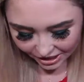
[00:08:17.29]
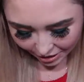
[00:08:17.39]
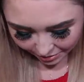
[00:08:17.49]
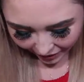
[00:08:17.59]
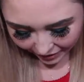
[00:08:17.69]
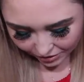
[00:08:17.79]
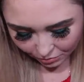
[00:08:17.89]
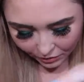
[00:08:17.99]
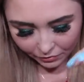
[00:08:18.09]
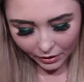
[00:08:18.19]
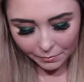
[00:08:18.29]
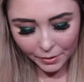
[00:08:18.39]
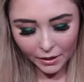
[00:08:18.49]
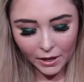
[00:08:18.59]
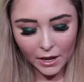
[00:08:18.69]
So yeah, that's really fun.
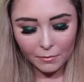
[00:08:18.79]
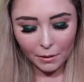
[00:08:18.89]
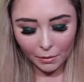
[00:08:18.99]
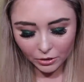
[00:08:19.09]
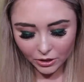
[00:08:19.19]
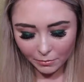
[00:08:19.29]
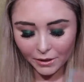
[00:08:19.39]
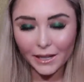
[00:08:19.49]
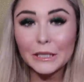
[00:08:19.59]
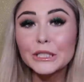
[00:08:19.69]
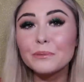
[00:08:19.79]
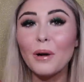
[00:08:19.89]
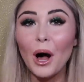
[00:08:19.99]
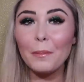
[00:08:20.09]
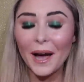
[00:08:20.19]
But my mom just got me like a
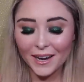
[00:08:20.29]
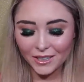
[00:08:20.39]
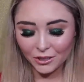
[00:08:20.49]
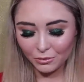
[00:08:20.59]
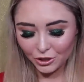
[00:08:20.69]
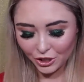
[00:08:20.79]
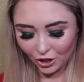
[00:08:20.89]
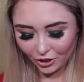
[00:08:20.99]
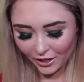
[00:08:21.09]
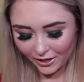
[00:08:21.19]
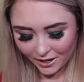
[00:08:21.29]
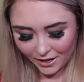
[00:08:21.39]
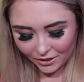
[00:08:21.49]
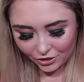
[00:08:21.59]
spa package is what she called it.